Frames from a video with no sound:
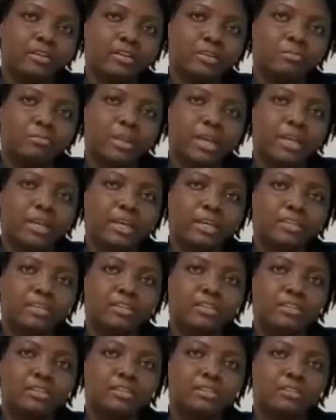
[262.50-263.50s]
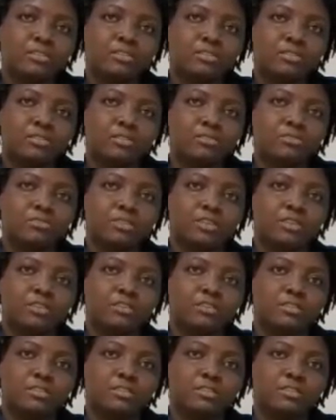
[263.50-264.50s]
blanket, or if
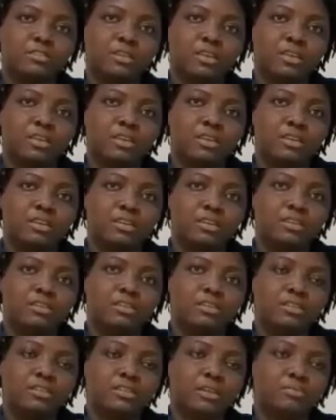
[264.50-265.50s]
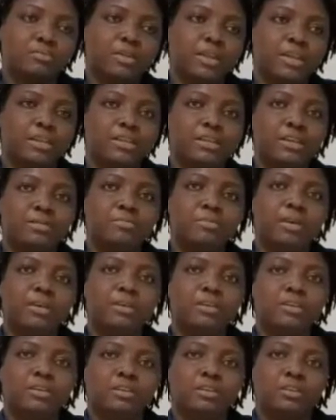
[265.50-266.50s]
there's a heating supply nearby,
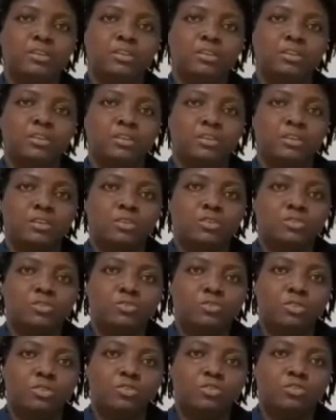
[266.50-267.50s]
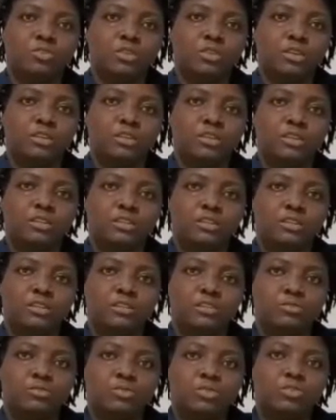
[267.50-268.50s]
you ensure that that is
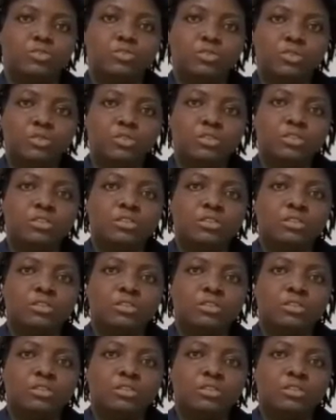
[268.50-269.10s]
switched on.